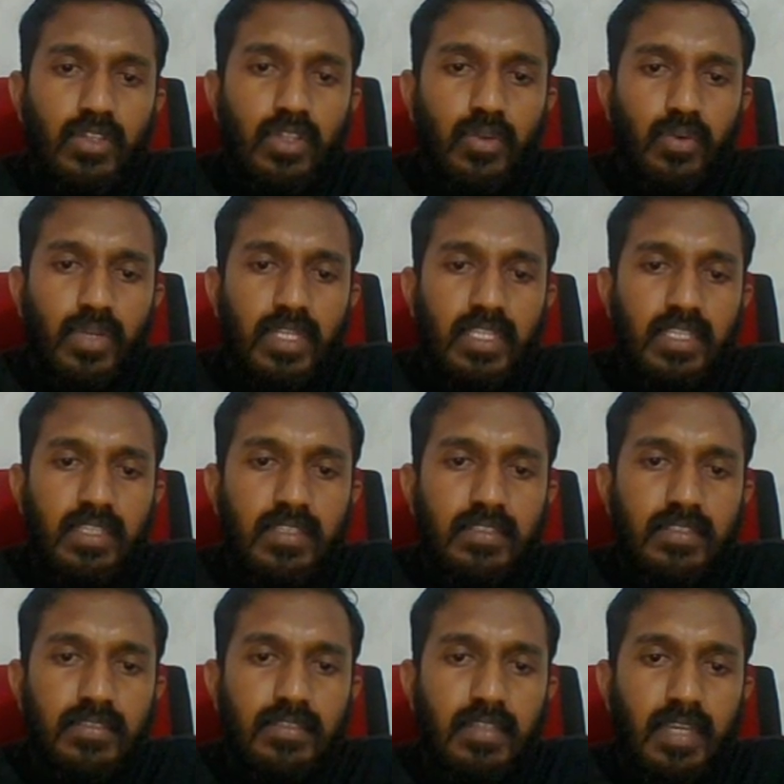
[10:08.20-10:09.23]
the rook
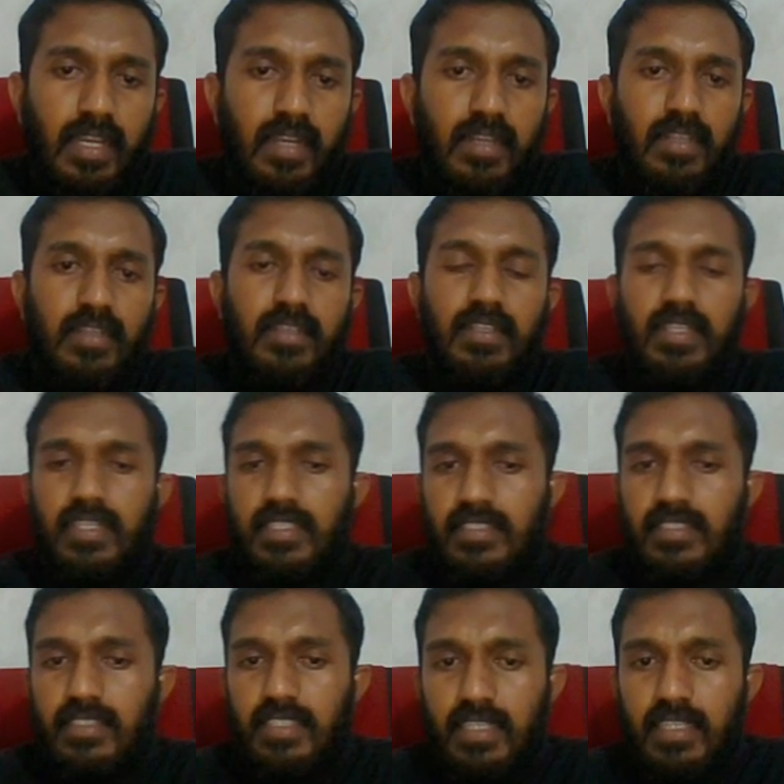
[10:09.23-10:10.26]
at
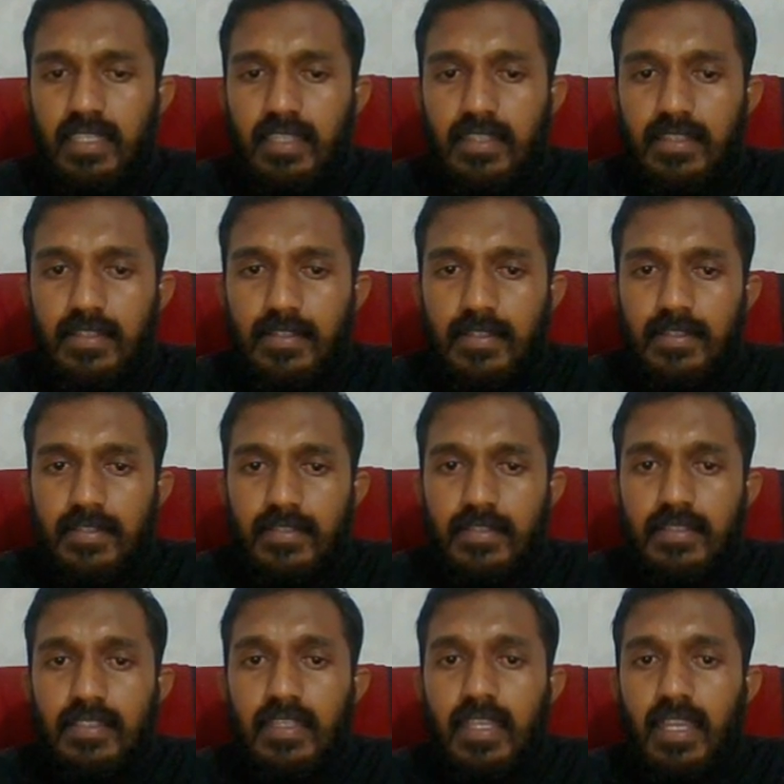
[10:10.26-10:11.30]
h3
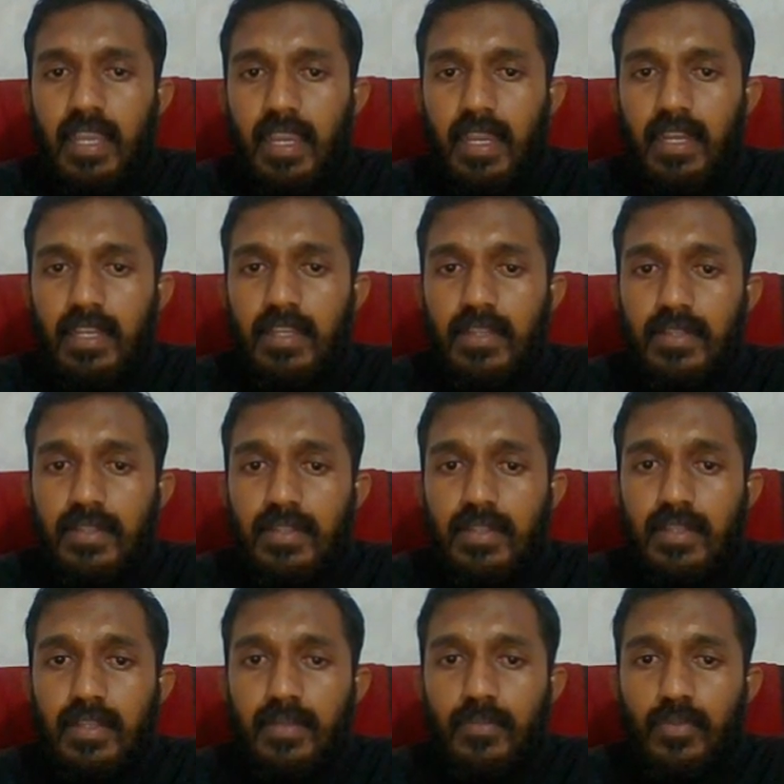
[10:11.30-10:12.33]
and
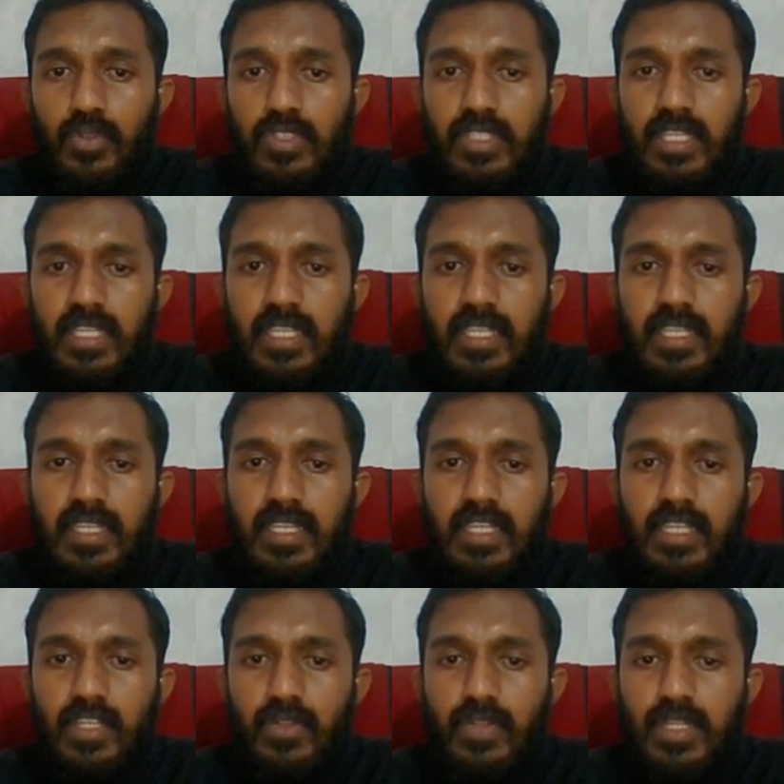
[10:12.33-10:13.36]
push the king
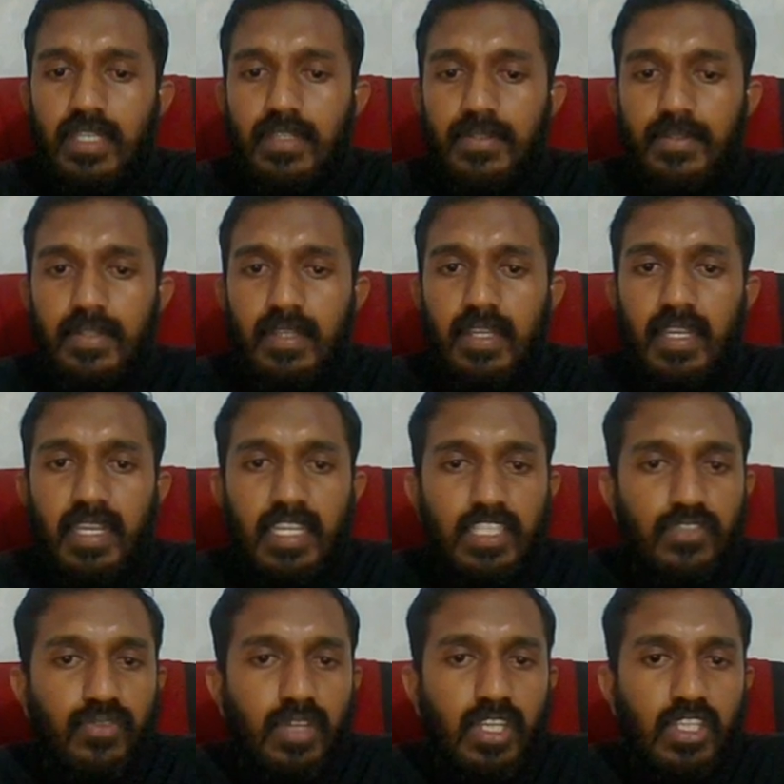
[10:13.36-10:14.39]
into the
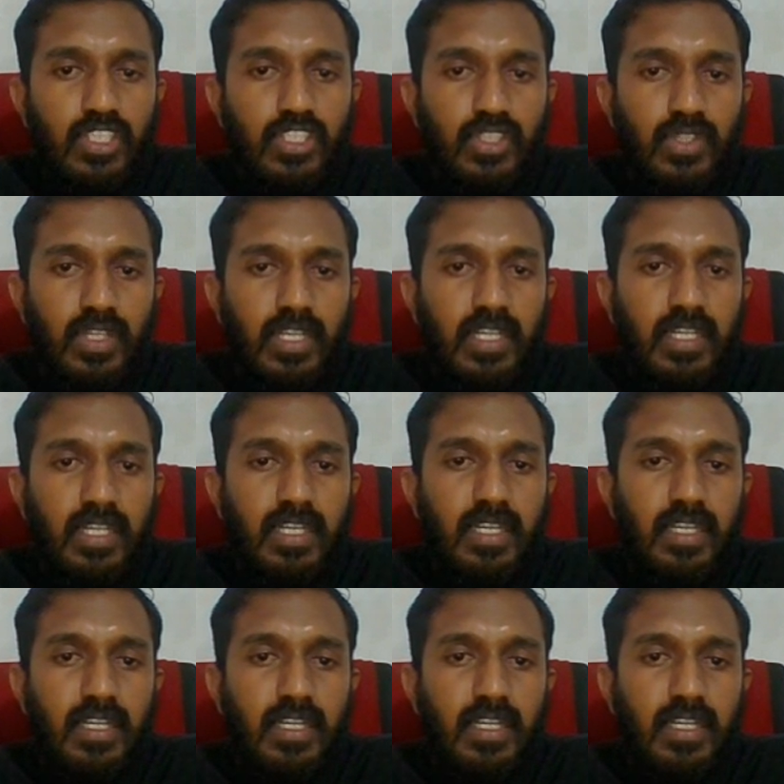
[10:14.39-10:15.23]
h5 square.